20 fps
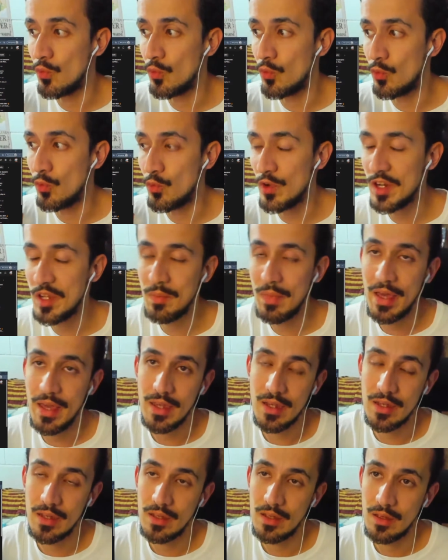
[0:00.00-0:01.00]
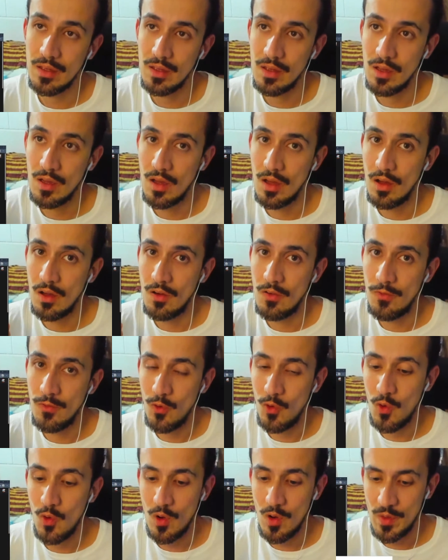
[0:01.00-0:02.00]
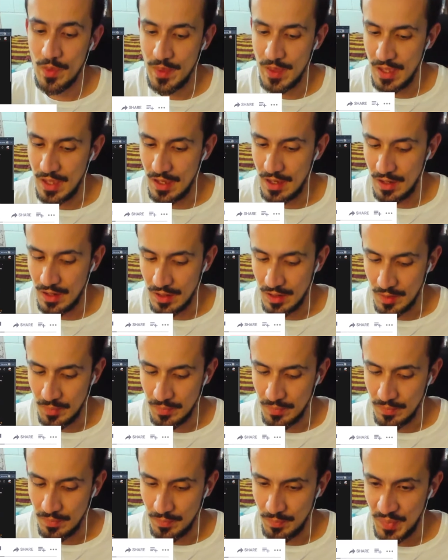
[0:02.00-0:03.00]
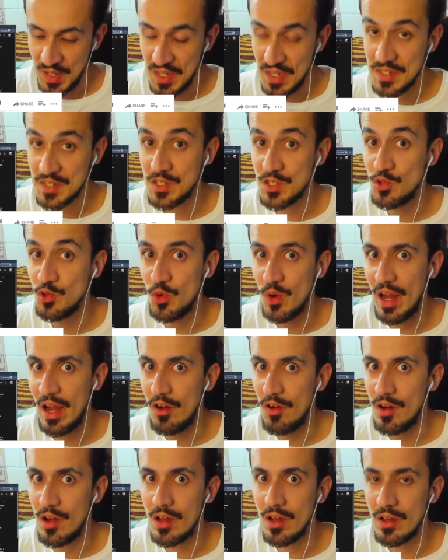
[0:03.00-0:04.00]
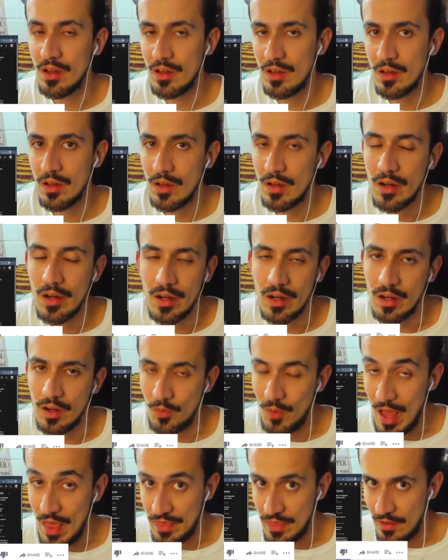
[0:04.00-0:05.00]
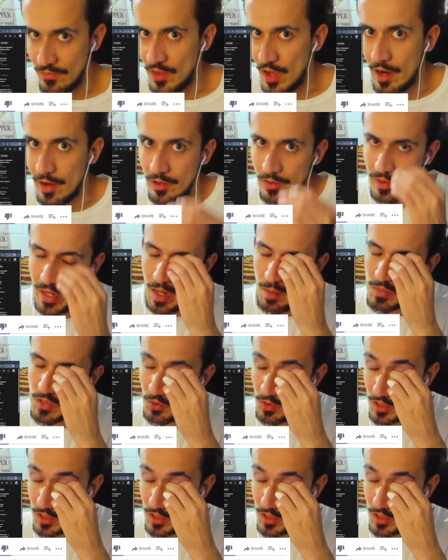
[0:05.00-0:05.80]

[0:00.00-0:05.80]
remake for the PS2 era Grand Theft Auto games.